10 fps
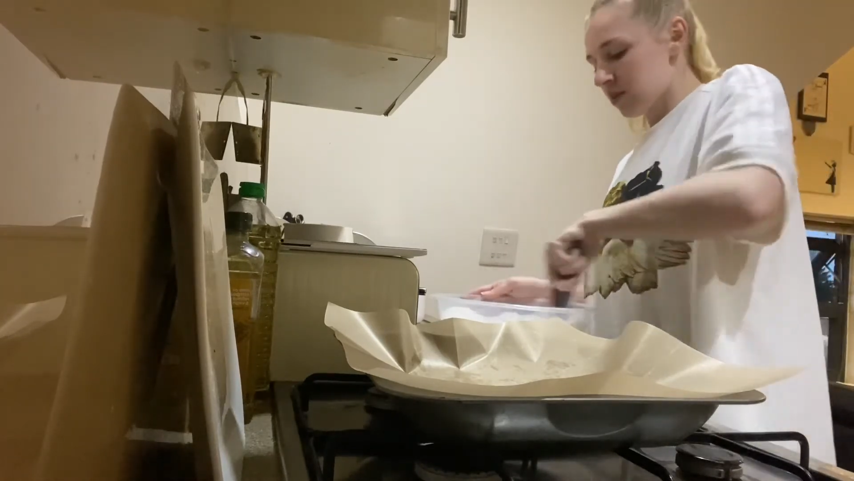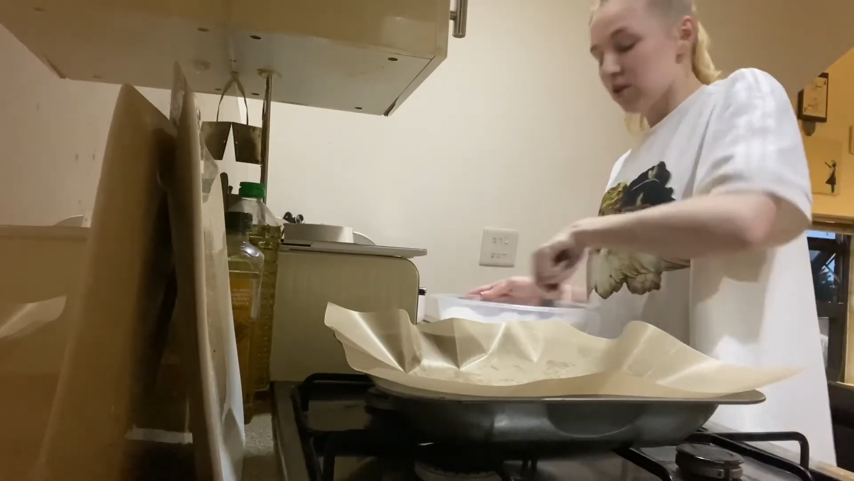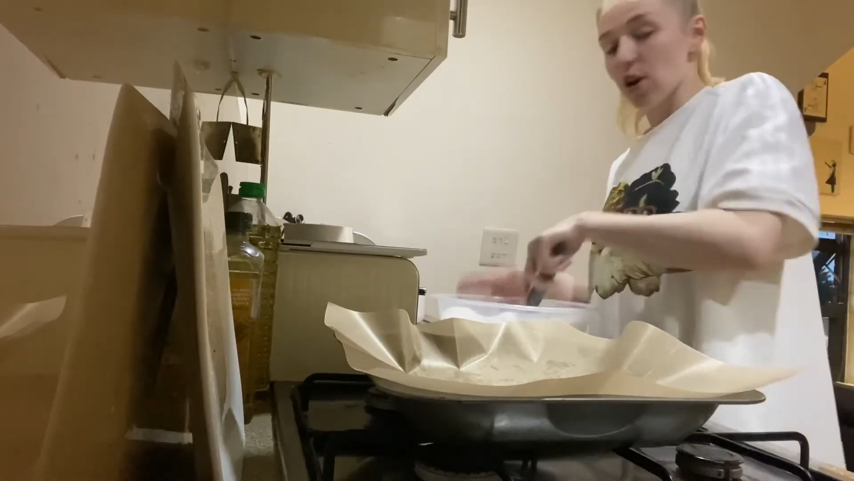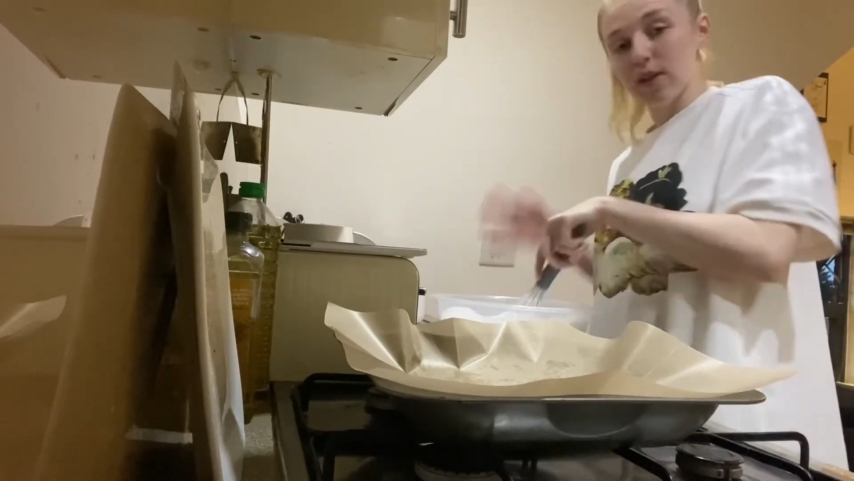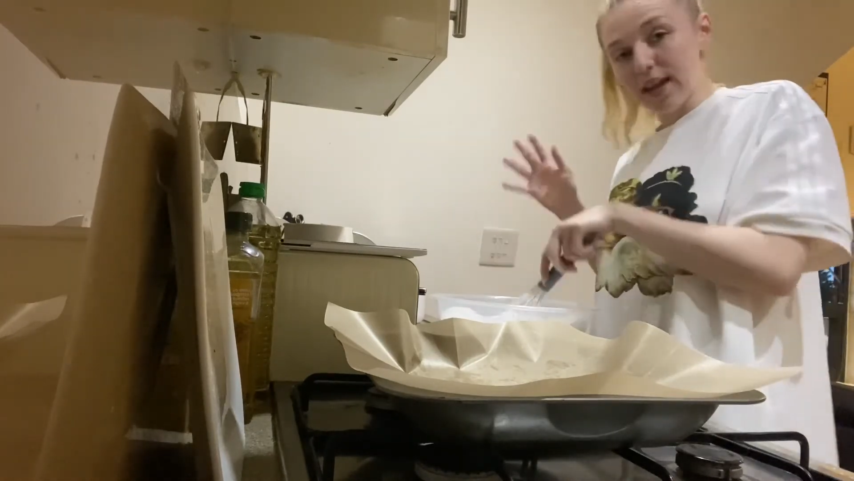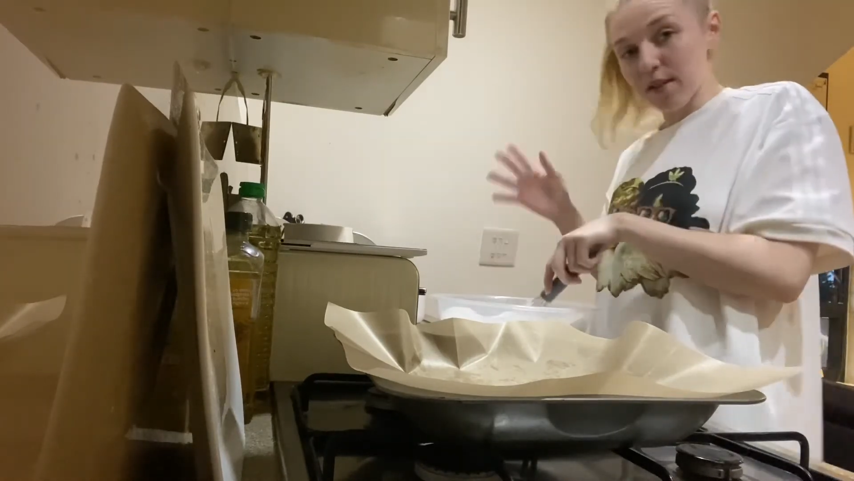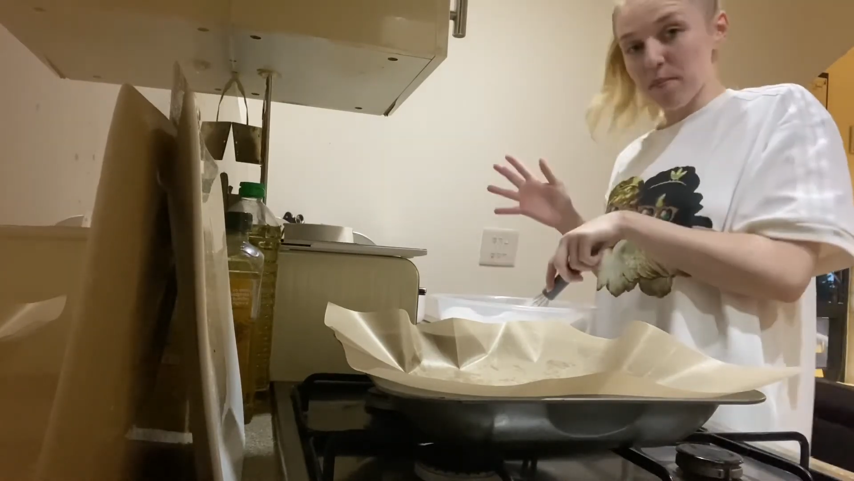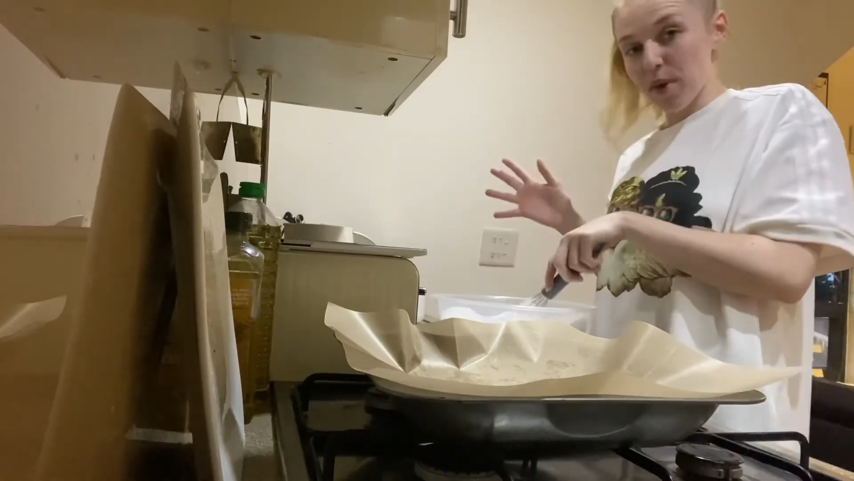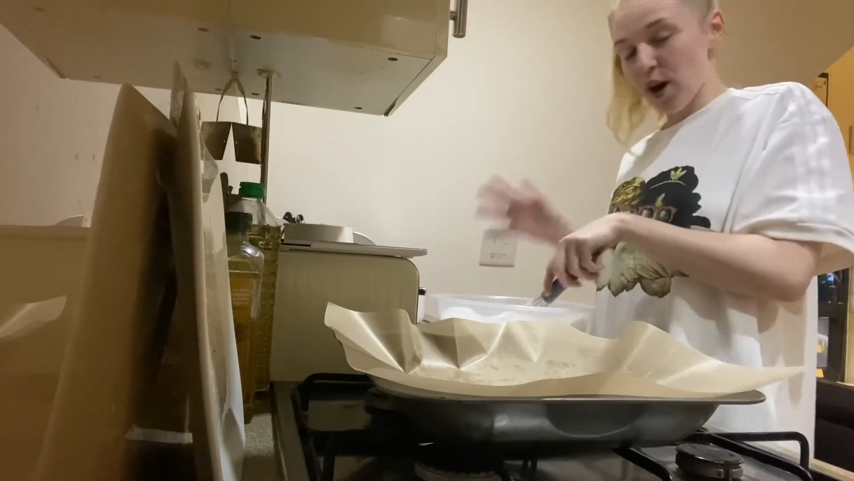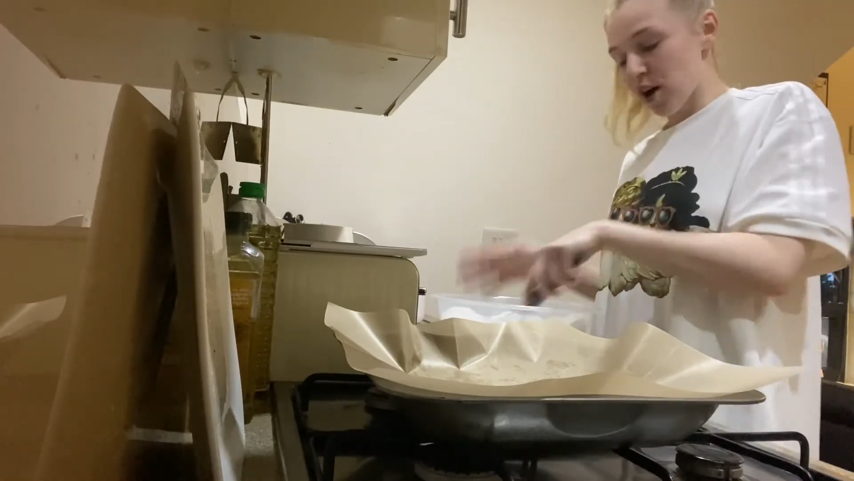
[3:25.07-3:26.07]
don't let them
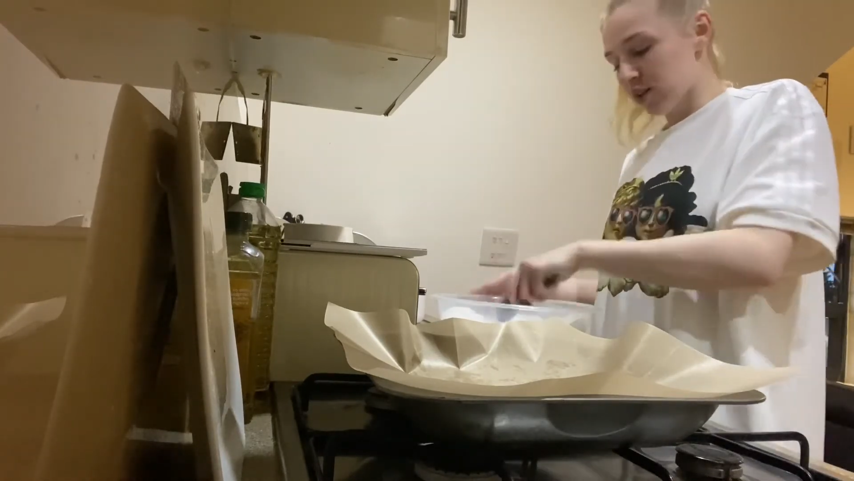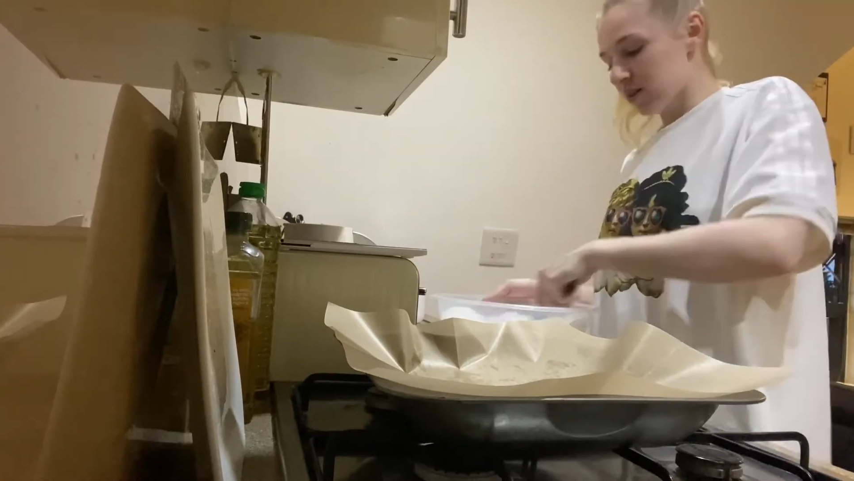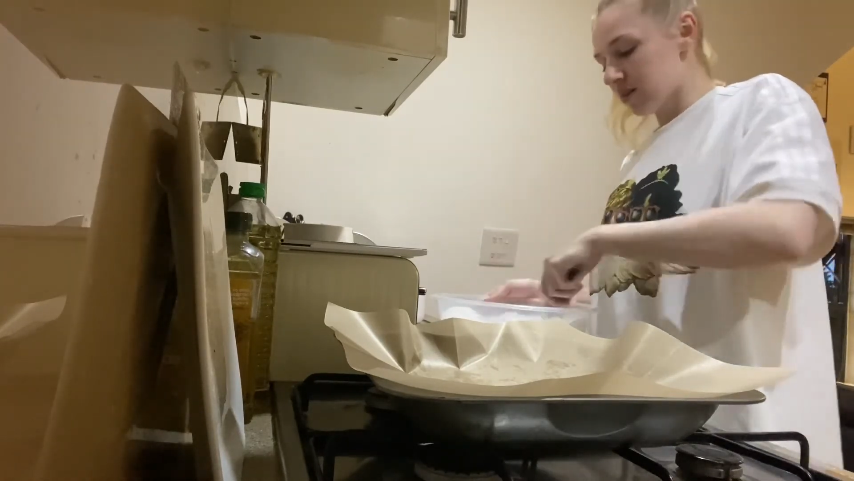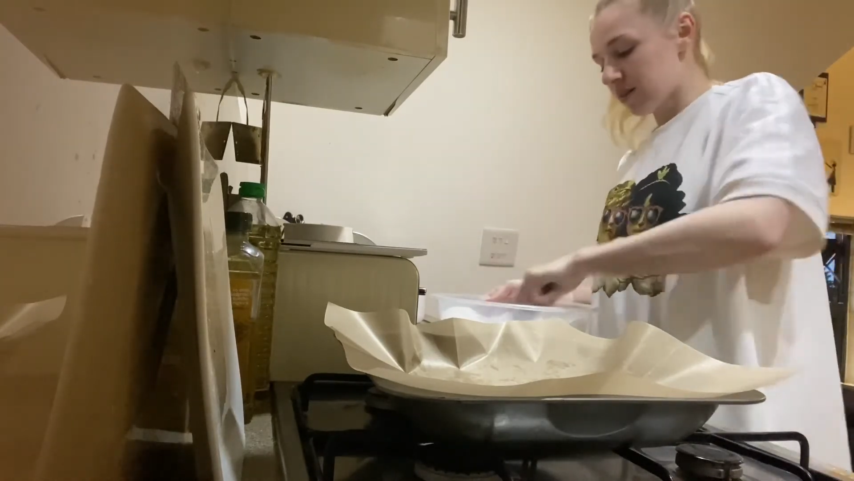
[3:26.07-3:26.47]
burn